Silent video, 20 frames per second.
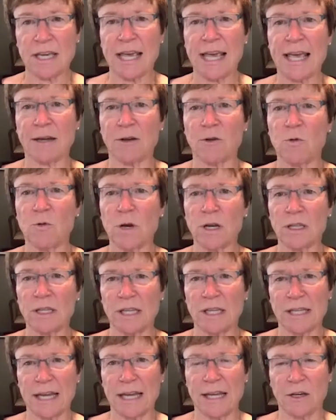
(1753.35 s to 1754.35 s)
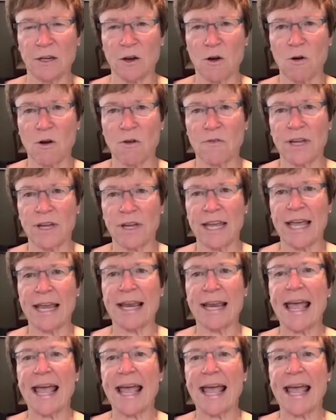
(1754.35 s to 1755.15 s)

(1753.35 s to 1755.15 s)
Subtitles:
and quickly letting go of it and